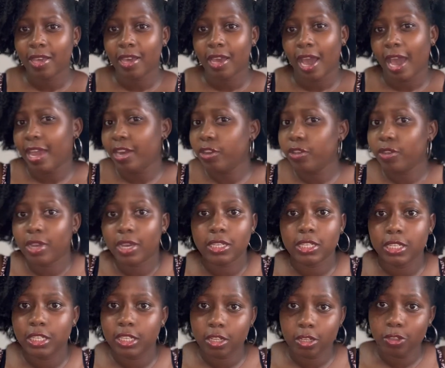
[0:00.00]
and you can
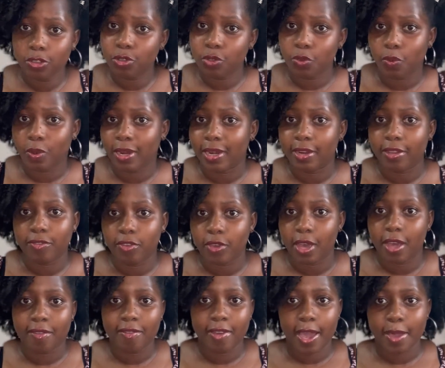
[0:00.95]
still use one if you
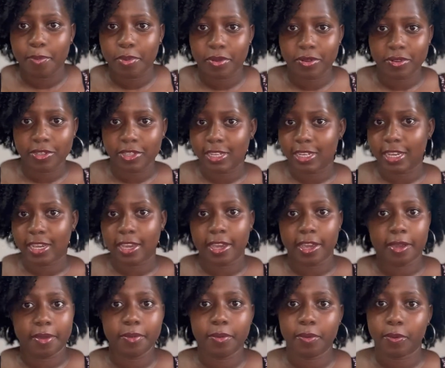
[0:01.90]
have high porosity
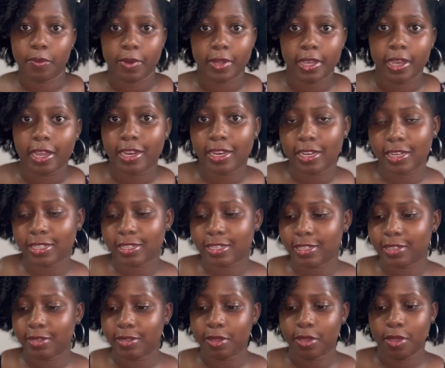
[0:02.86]
hair
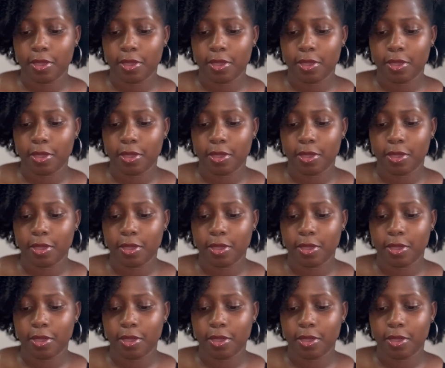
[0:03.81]
regardless.